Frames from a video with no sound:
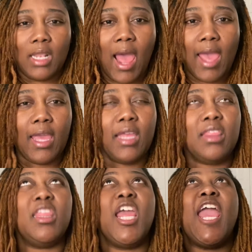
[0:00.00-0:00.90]

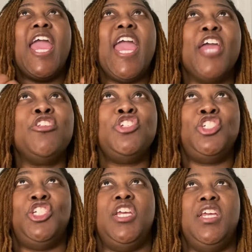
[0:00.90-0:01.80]
like, the
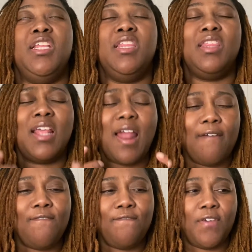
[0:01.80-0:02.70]
energy
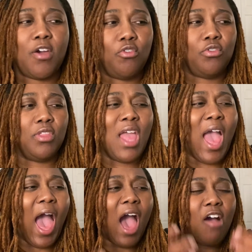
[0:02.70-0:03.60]
that I
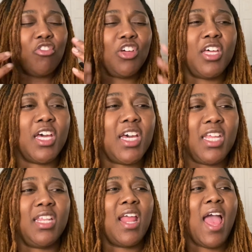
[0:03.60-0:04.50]
felt, how
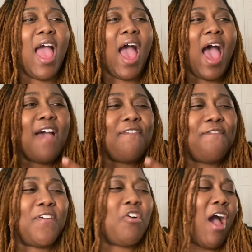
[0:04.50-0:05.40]
good
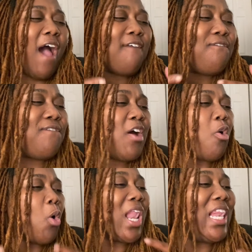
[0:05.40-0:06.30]
I felt. I
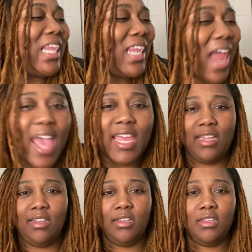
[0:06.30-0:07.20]
felt
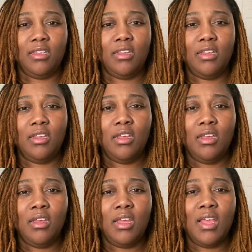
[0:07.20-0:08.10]
light.
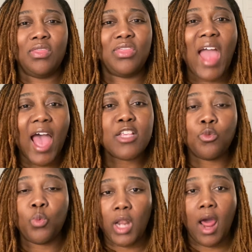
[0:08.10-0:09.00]

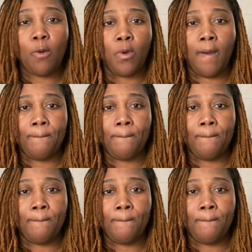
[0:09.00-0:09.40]
That's what I